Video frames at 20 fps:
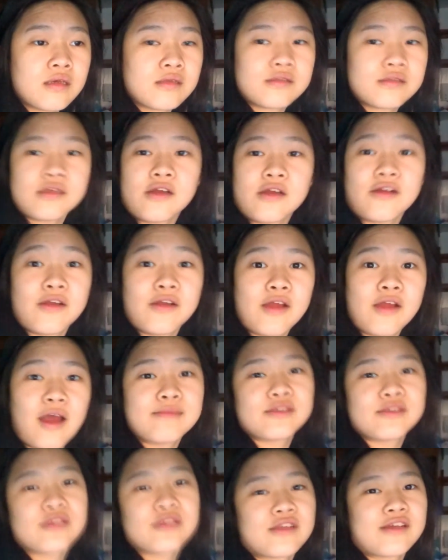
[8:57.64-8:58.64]
sorry,
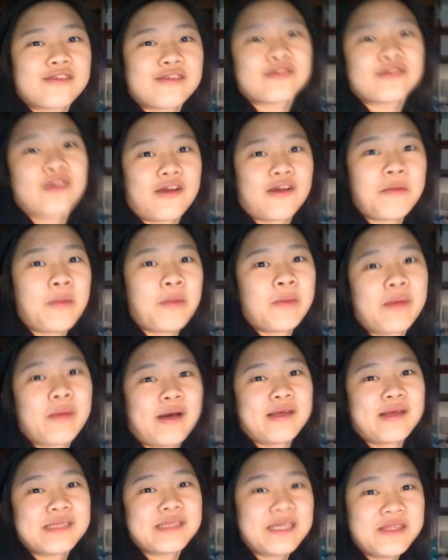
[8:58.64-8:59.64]
I'm just like stalking people
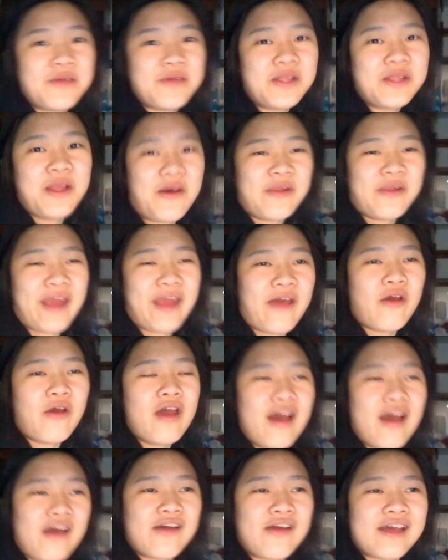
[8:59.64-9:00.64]
outside the window
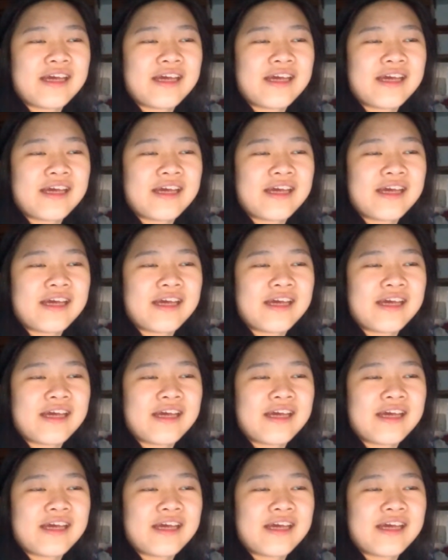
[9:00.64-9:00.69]
now.